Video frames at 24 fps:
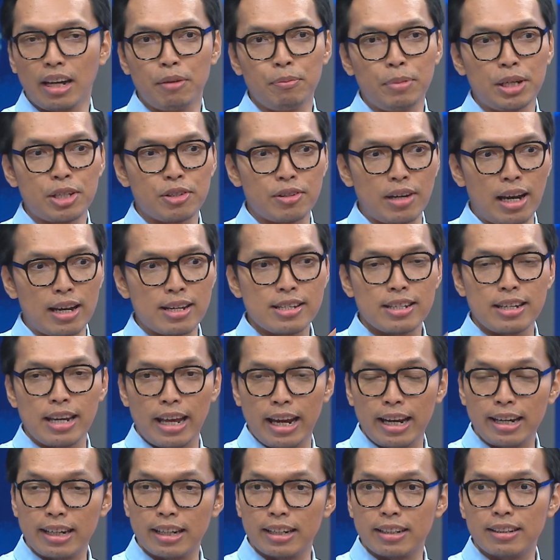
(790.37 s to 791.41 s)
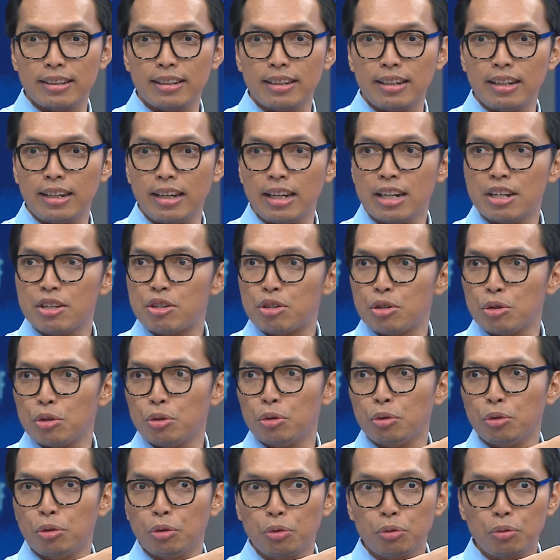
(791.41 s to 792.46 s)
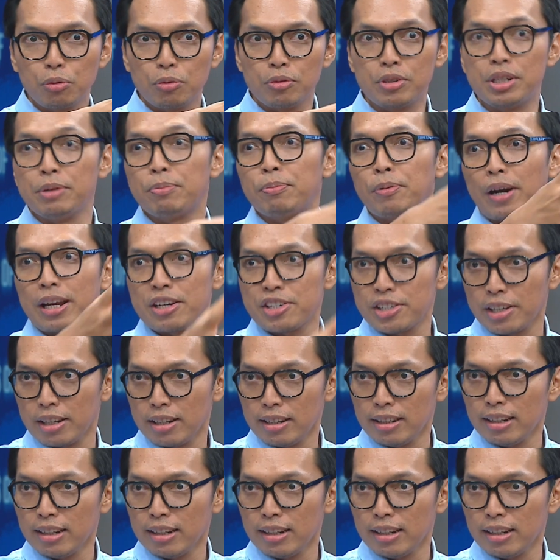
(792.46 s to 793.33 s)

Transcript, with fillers: can be translated into depression,